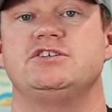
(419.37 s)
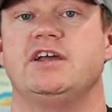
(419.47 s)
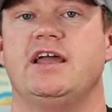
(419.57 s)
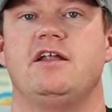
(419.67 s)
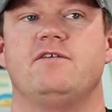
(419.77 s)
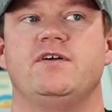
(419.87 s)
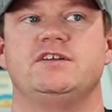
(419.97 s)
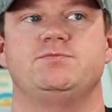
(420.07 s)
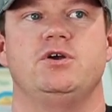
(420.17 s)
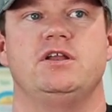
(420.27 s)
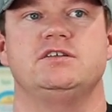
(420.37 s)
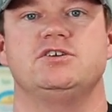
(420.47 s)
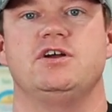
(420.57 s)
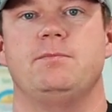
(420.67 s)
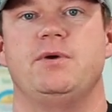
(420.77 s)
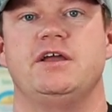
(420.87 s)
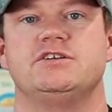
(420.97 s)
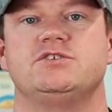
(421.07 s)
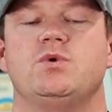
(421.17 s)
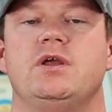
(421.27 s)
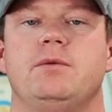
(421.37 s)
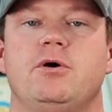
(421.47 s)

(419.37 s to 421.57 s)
Check out our Facebook and Instagram pages. We